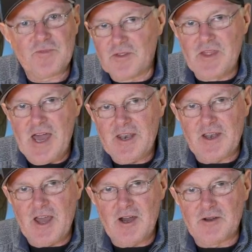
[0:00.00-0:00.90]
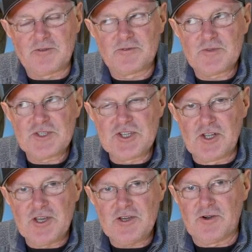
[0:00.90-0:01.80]
that and how
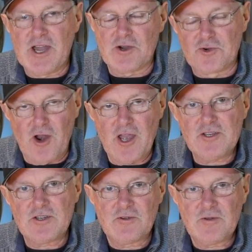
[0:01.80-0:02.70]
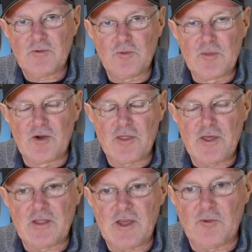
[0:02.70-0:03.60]
silly or how great we might
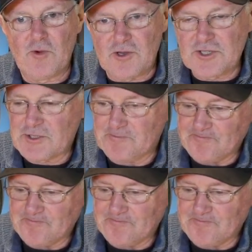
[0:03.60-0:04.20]
think that was.